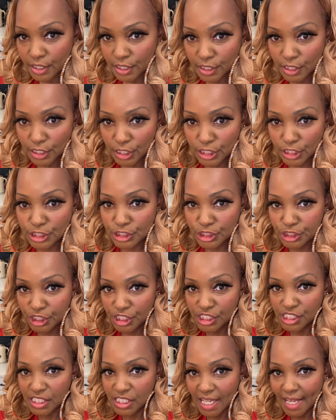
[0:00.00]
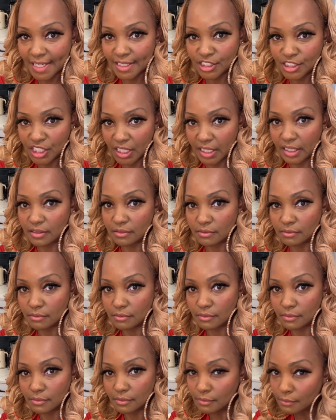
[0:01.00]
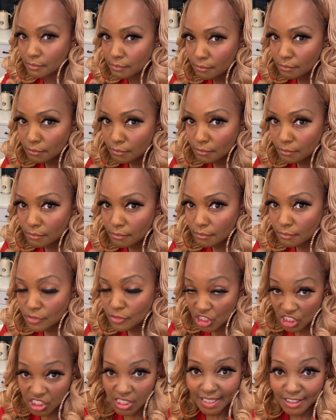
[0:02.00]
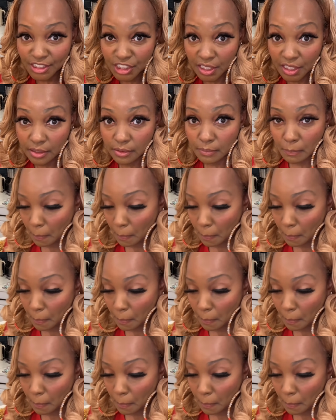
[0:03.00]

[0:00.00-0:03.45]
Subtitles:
Looks just like chicken. Just like chicken.